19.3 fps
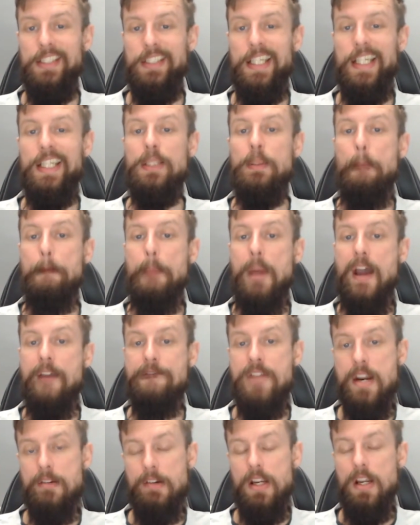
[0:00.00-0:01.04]
that is my
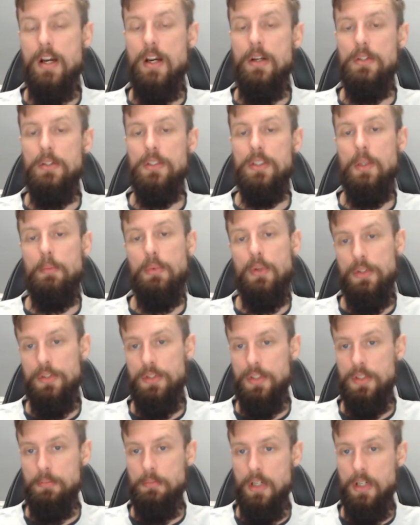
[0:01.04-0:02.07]
very own
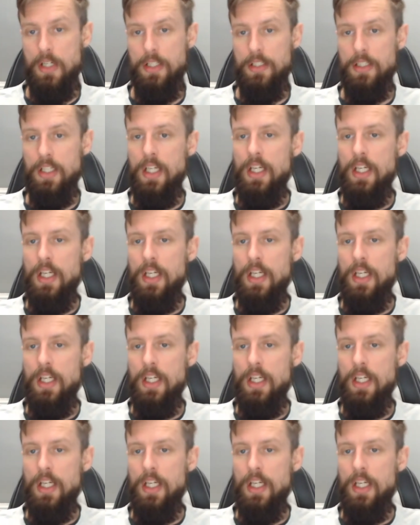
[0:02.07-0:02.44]
subconscious mind.